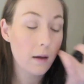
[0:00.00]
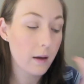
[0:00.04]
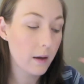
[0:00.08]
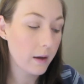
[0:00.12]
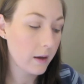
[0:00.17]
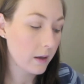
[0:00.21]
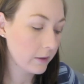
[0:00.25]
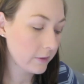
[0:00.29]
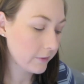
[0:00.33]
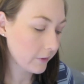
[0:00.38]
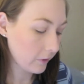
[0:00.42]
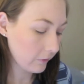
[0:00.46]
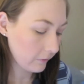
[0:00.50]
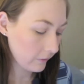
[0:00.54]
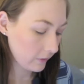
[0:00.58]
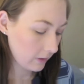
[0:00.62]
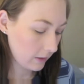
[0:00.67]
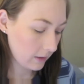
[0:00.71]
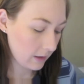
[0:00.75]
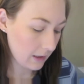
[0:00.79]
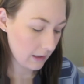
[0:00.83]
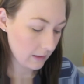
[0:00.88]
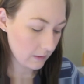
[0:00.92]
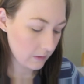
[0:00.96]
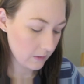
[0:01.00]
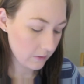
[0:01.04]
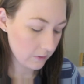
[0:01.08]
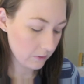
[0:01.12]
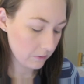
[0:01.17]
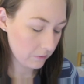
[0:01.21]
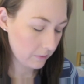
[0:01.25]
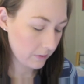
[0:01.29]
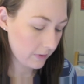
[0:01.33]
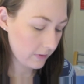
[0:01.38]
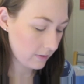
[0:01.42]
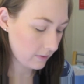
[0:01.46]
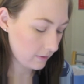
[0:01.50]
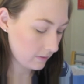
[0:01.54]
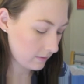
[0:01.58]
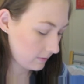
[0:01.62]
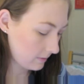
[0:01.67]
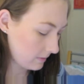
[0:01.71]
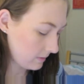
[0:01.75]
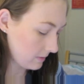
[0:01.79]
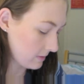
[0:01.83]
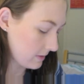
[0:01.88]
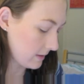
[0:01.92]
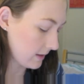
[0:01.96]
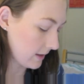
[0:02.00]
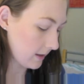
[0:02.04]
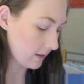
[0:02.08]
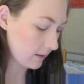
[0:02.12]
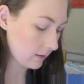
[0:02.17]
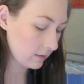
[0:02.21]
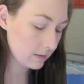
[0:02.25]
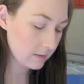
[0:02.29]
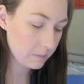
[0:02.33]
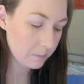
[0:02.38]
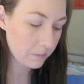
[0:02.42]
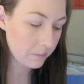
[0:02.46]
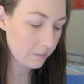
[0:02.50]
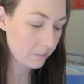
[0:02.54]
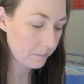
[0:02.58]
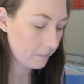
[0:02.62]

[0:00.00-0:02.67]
I don't really need to with this,